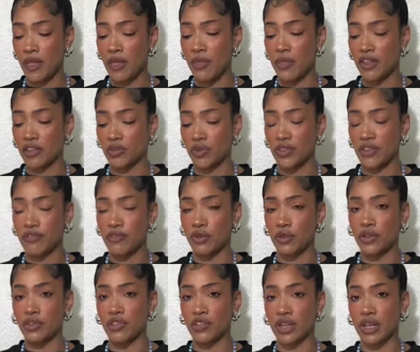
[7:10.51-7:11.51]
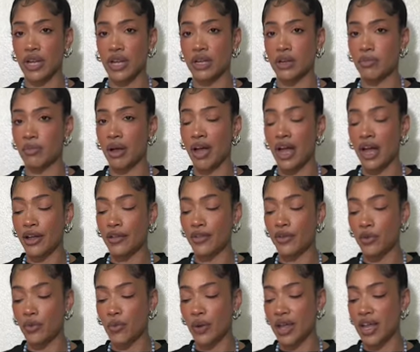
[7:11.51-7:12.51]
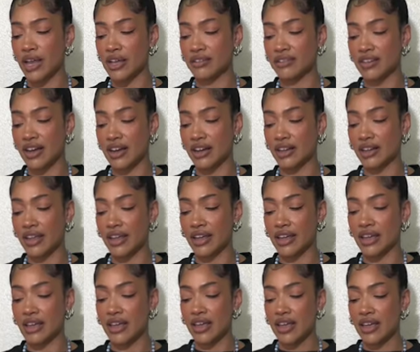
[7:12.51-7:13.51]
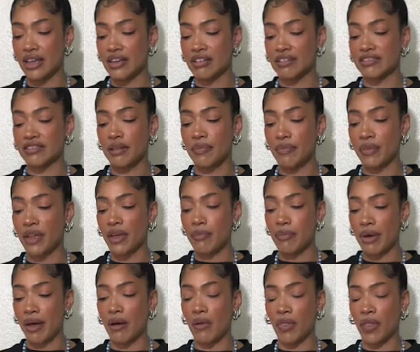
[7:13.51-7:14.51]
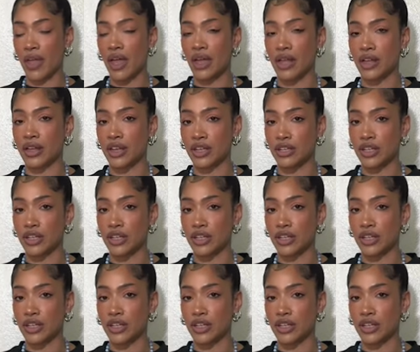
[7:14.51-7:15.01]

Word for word: That's why they feel disconnected. But either way, it's kind of like something about that,